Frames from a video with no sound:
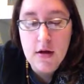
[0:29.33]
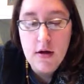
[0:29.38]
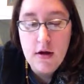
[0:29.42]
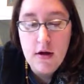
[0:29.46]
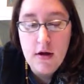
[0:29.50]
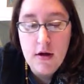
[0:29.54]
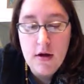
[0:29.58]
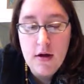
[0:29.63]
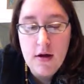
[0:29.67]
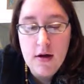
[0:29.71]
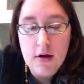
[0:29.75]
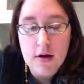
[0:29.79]

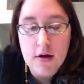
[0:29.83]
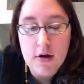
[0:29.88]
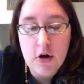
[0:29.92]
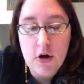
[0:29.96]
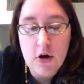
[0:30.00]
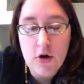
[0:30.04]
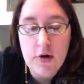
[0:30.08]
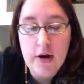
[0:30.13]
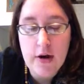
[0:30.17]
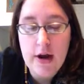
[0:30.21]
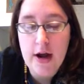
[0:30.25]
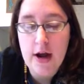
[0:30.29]
uh,
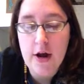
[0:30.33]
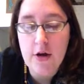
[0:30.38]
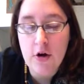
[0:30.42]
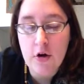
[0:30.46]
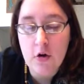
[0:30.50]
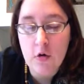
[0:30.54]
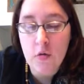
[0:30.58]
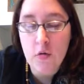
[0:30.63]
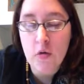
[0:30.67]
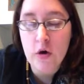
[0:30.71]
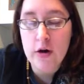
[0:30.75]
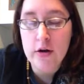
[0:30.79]
called How to
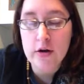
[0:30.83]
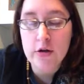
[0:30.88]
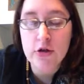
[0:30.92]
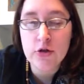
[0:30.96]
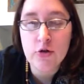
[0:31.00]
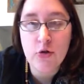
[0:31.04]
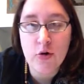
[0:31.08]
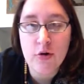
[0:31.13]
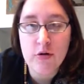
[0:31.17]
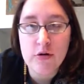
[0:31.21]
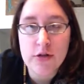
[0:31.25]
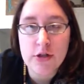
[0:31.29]
Run
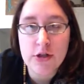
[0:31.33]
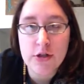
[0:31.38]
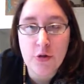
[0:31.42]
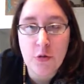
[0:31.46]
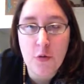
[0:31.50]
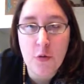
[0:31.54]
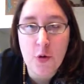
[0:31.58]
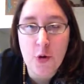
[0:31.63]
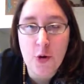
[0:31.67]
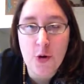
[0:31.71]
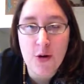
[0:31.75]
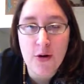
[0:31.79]
Towards the
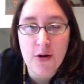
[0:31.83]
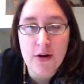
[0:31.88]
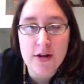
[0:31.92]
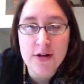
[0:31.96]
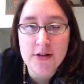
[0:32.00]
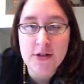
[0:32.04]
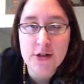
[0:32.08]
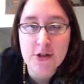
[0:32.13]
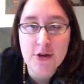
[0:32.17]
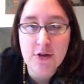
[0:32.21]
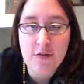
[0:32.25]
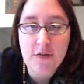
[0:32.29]
Roar
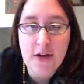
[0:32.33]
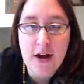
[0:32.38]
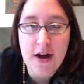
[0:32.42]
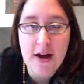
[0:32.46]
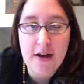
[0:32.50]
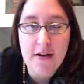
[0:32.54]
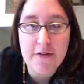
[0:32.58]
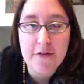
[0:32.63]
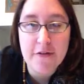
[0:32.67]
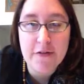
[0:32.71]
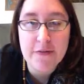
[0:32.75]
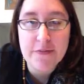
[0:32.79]
and
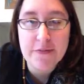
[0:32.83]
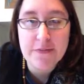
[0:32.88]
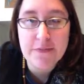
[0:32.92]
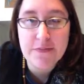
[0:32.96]
Survive.